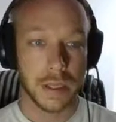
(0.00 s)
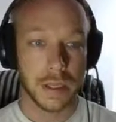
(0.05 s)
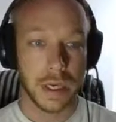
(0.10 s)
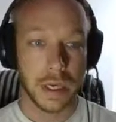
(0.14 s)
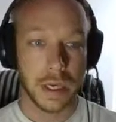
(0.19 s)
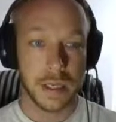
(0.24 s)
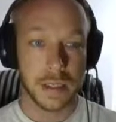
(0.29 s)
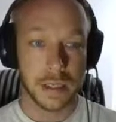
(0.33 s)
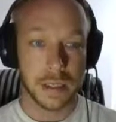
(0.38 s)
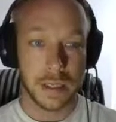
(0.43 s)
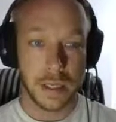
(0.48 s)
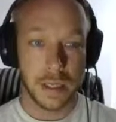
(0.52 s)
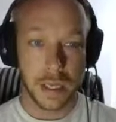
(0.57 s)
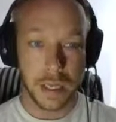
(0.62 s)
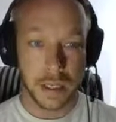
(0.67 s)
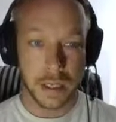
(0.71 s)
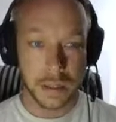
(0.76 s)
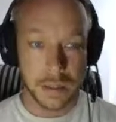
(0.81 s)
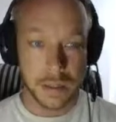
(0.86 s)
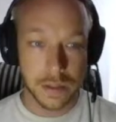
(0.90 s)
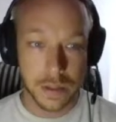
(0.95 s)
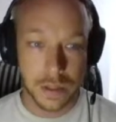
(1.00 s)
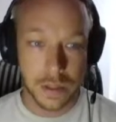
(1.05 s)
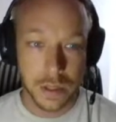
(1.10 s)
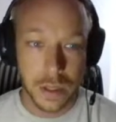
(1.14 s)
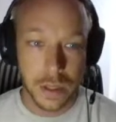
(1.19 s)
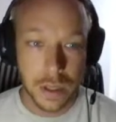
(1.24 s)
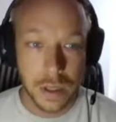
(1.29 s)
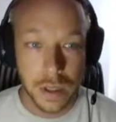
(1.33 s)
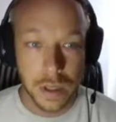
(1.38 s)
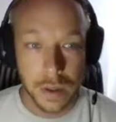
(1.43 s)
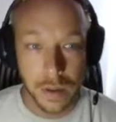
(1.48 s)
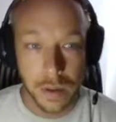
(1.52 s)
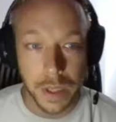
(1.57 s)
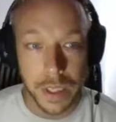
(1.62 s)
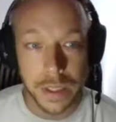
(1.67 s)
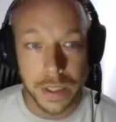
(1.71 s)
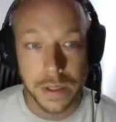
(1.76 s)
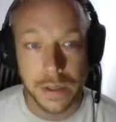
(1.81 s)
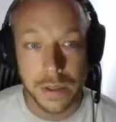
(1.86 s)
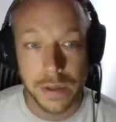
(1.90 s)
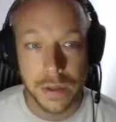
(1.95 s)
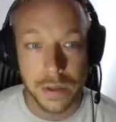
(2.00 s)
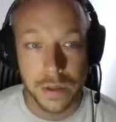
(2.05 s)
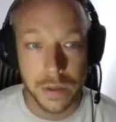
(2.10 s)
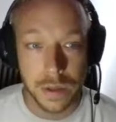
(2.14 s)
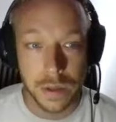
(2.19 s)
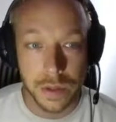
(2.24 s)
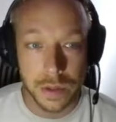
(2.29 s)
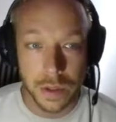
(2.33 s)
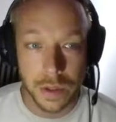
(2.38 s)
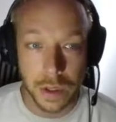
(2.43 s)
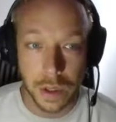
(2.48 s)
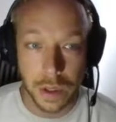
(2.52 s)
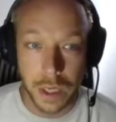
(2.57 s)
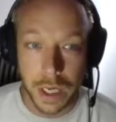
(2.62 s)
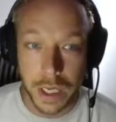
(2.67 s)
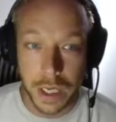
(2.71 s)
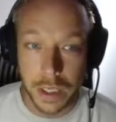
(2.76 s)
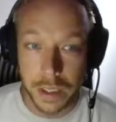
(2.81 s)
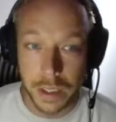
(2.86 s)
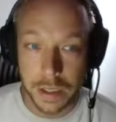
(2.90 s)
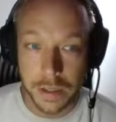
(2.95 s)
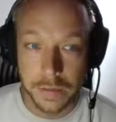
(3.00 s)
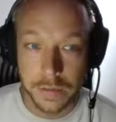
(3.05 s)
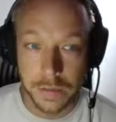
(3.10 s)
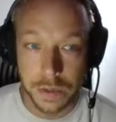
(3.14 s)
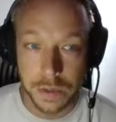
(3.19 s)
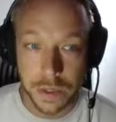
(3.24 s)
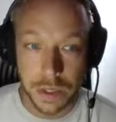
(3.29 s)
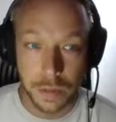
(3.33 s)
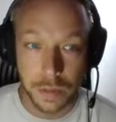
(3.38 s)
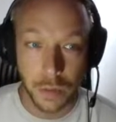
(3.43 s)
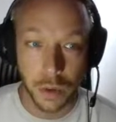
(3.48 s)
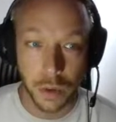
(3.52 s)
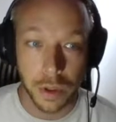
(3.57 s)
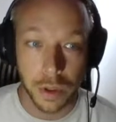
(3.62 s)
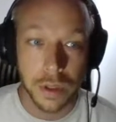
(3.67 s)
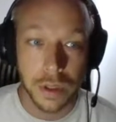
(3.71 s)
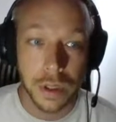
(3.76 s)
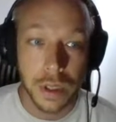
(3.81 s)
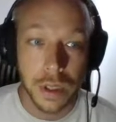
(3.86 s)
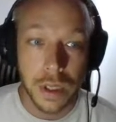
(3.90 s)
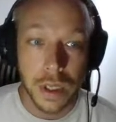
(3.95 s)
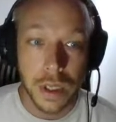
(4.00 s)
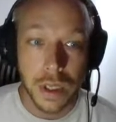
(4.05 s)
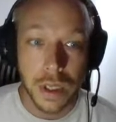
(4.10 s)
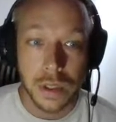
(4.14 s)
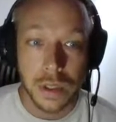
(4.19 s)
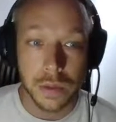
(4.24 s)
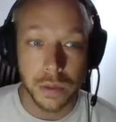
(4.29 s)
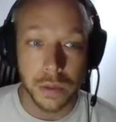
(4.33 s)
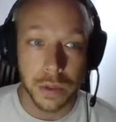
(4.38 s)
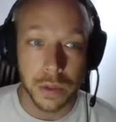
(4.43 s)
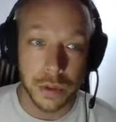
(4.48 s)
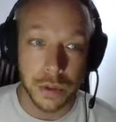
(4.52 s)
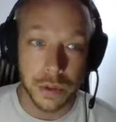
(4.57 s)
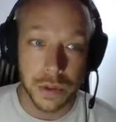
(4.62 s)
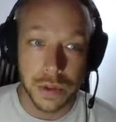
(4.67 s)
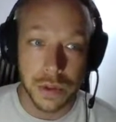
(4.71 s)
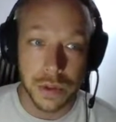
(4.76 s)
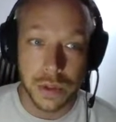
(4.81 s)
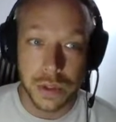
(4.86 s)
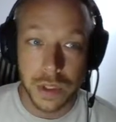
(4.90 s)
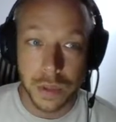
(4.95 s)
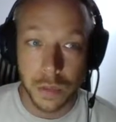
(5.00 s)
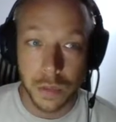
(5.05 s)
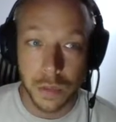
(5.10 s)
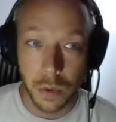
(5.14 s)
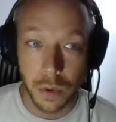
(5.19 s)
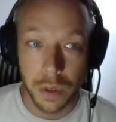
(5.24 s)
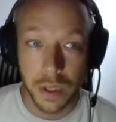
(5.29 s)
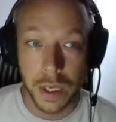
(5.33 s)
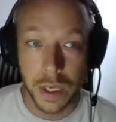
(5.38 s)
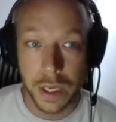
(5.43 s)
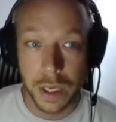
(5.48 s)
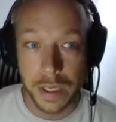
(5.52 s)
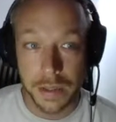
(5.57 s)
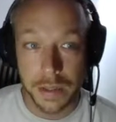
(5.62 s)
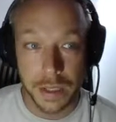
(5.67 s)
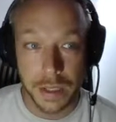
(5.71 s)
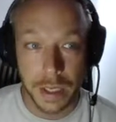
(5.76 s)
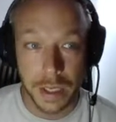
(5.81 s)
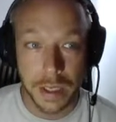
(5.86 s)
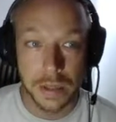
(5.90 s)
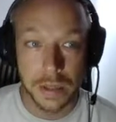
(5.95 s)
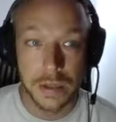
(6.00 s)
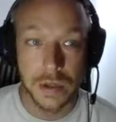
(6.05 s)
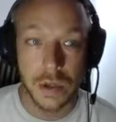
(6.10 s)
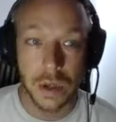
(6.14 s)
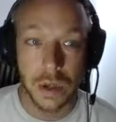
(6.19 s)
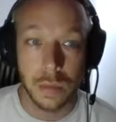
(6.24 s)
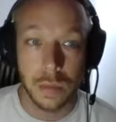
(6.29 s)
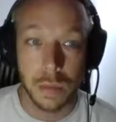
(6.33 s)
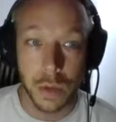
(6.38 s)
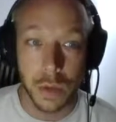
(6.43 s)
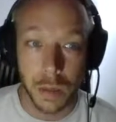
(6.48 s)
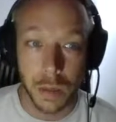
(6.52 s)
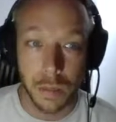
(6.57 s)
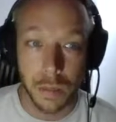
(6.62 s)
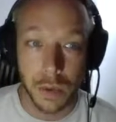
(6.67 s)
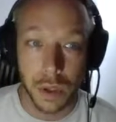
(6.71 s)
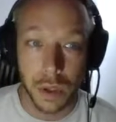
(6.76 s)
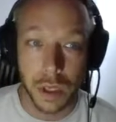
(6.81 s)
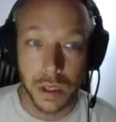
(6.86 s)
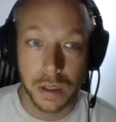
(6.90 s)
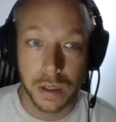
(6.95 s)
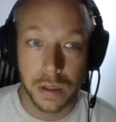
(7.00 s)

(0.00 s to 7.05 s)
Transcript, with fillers: Sns. right? So this is our alias for Seaborn. We're going to go Seaborn, S dot bar plot.